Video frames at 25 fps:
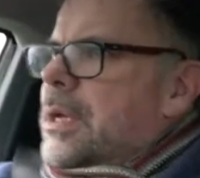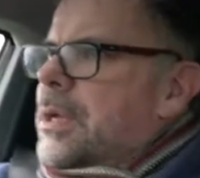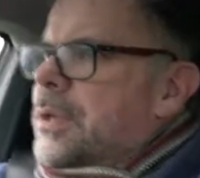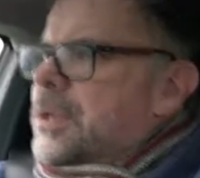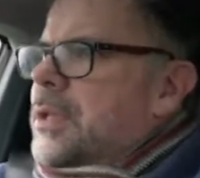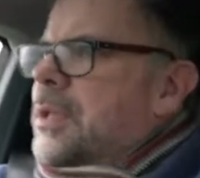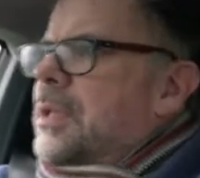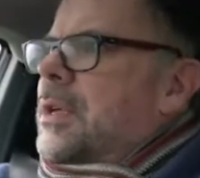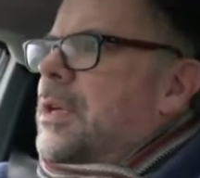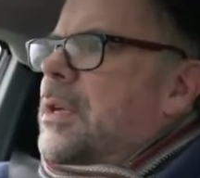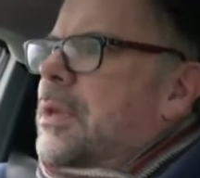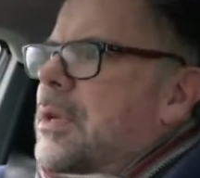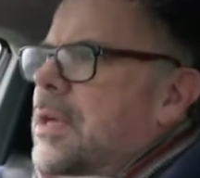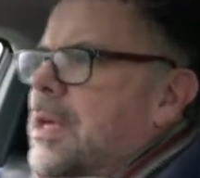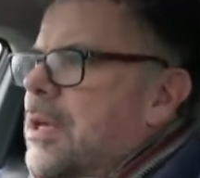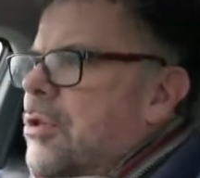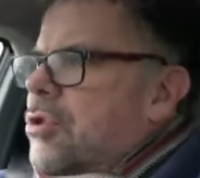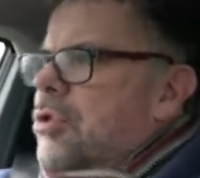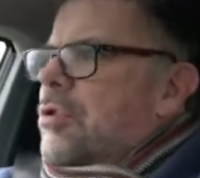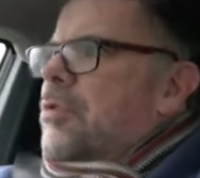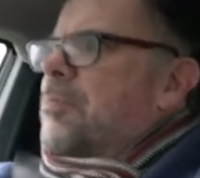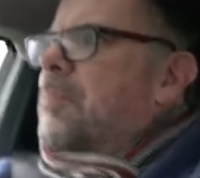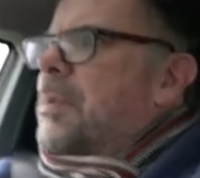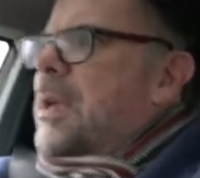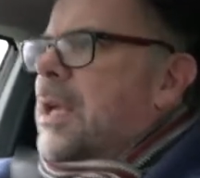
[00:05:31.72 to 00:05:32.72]
So the
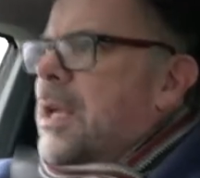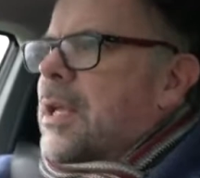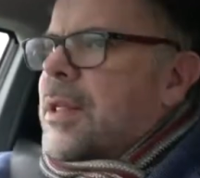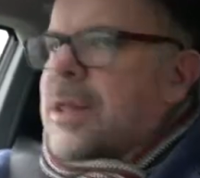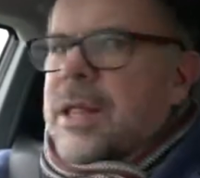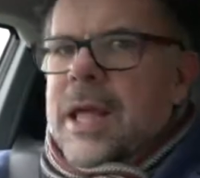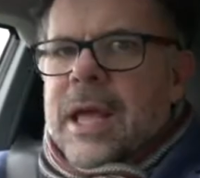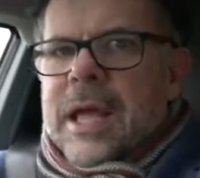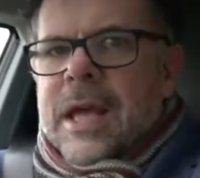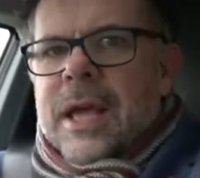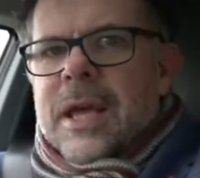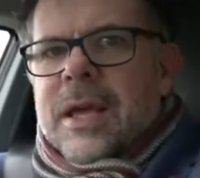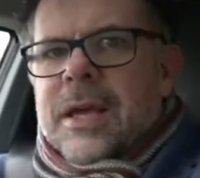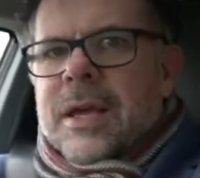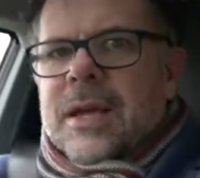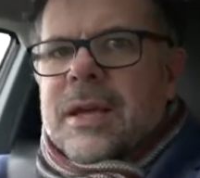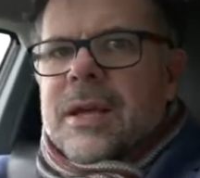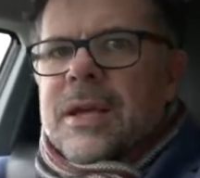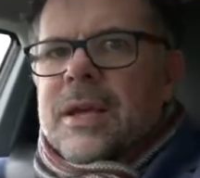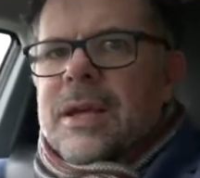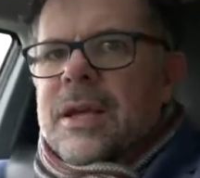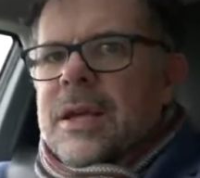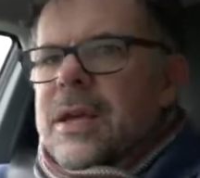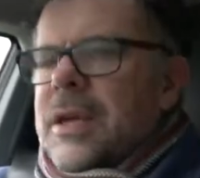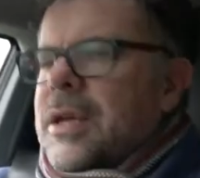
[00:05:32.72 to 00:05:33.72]
issue being there,
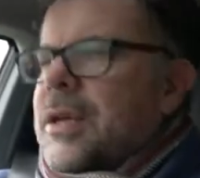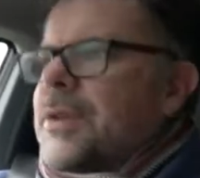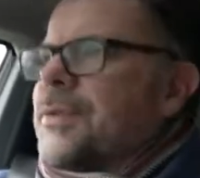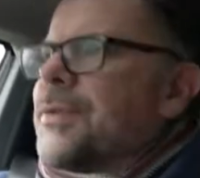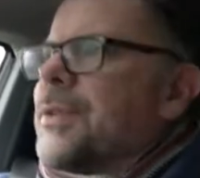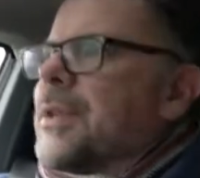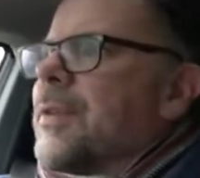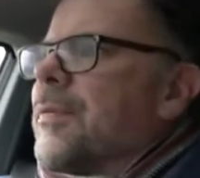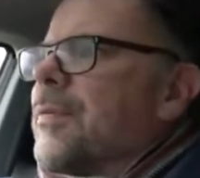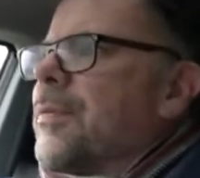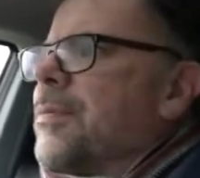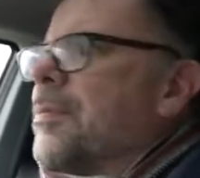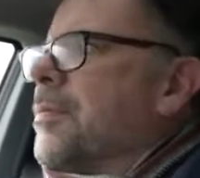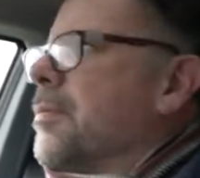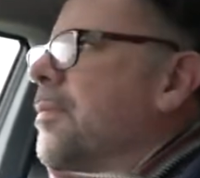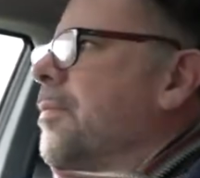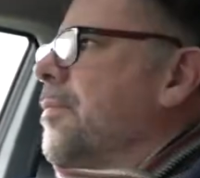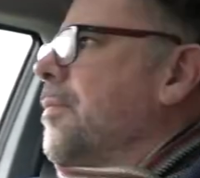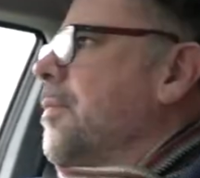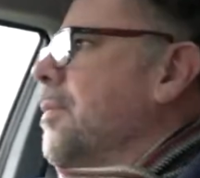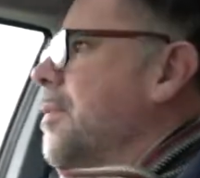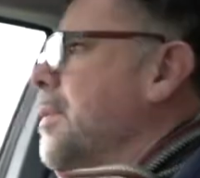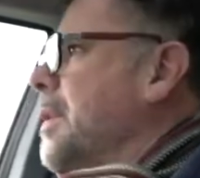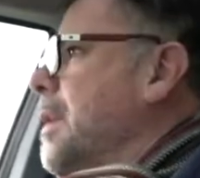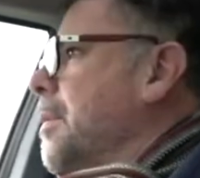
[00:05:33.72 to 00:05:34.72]
as if
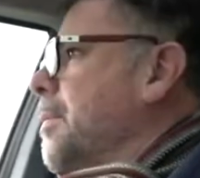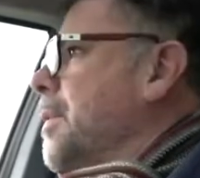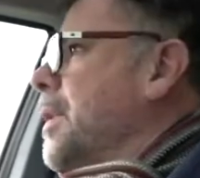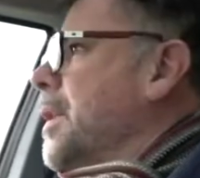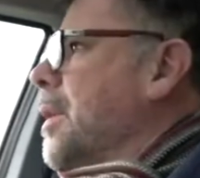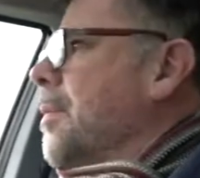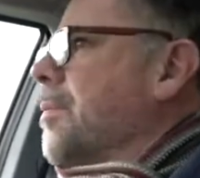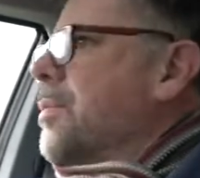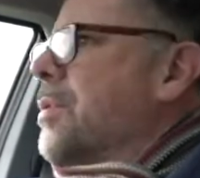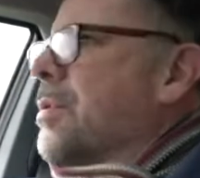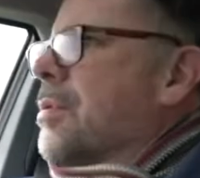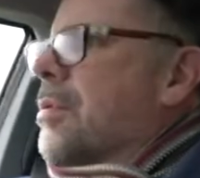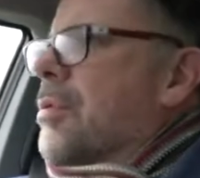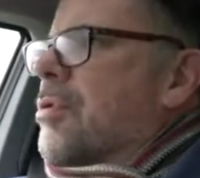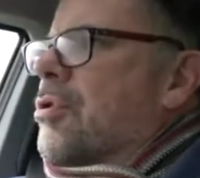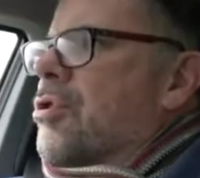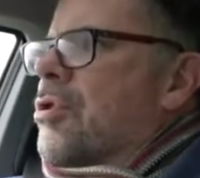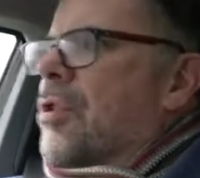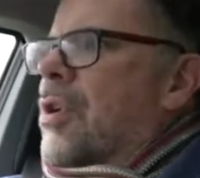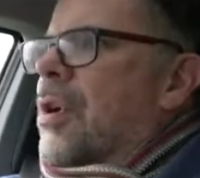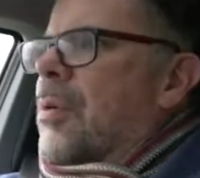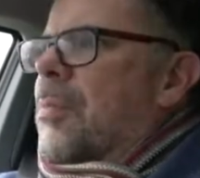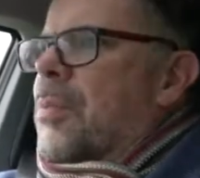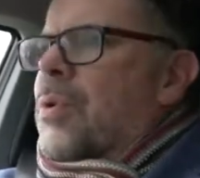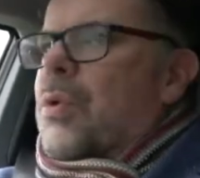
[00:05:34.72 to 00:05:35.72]
coming up to a
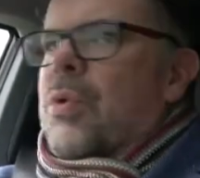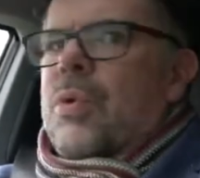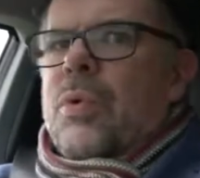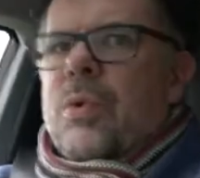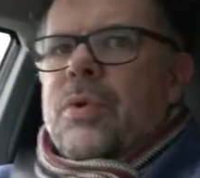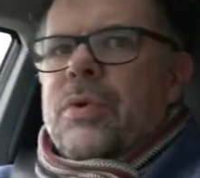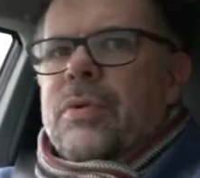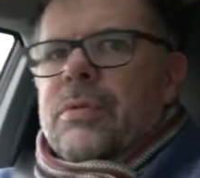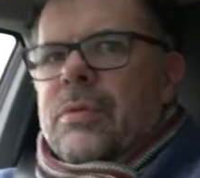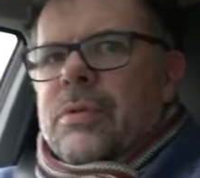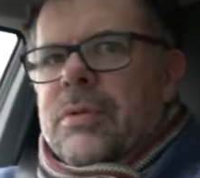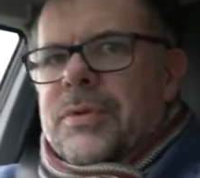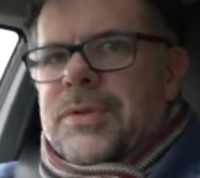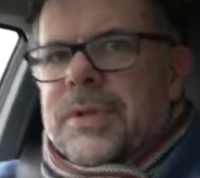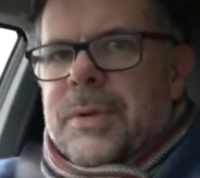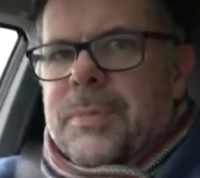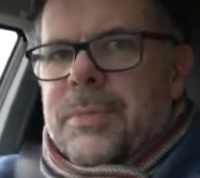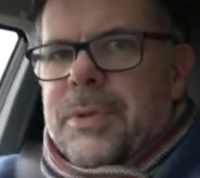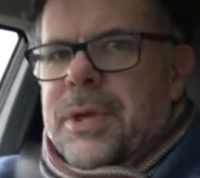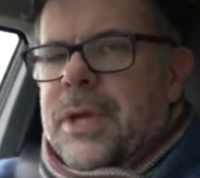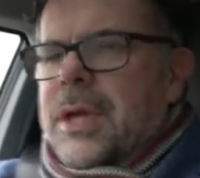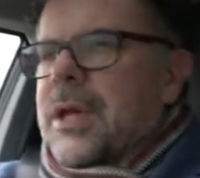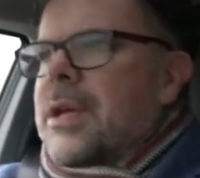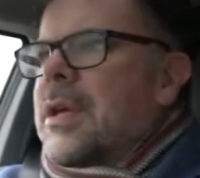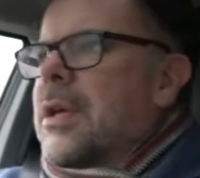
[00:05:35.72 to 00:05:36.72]
sharp corner or
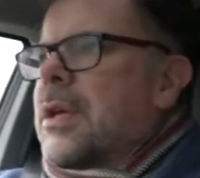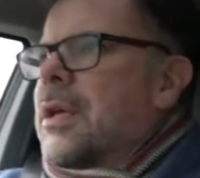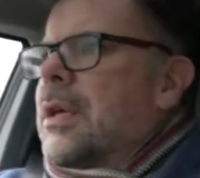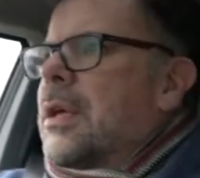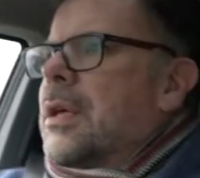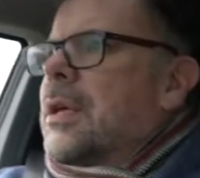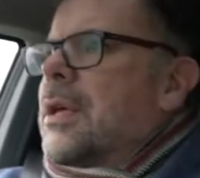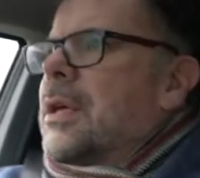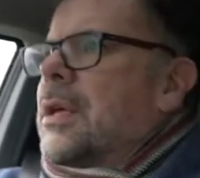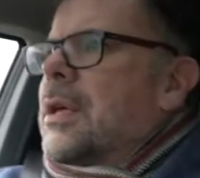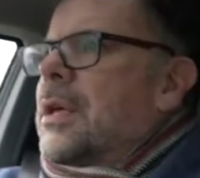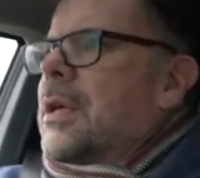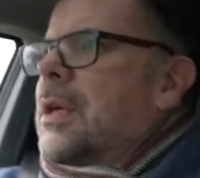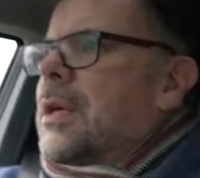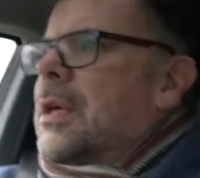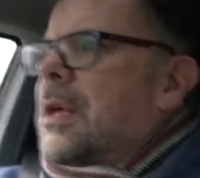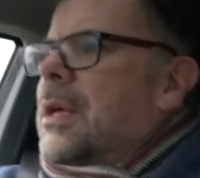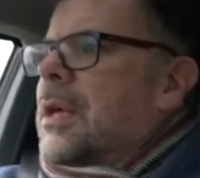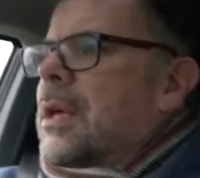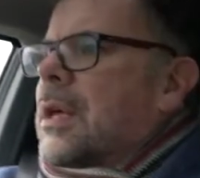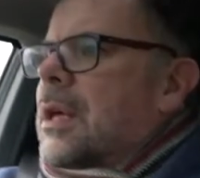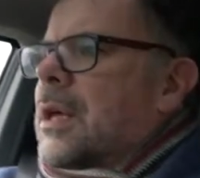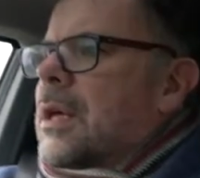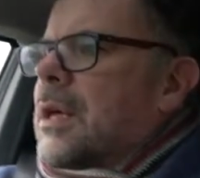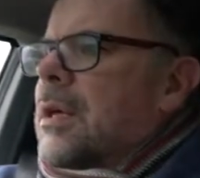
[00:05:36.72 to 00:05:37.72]
something,
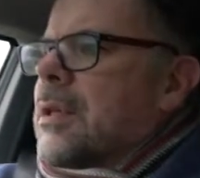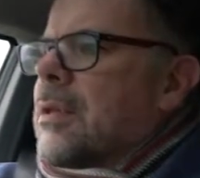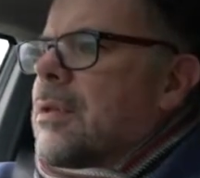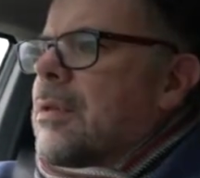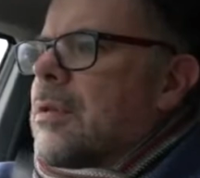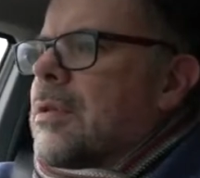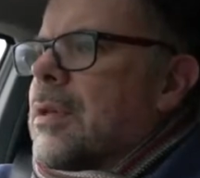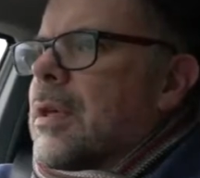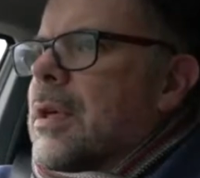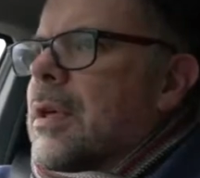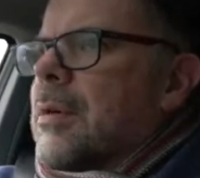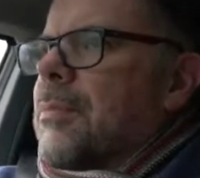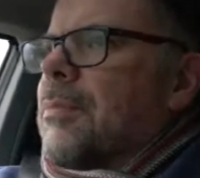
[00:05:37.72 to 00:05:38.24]
and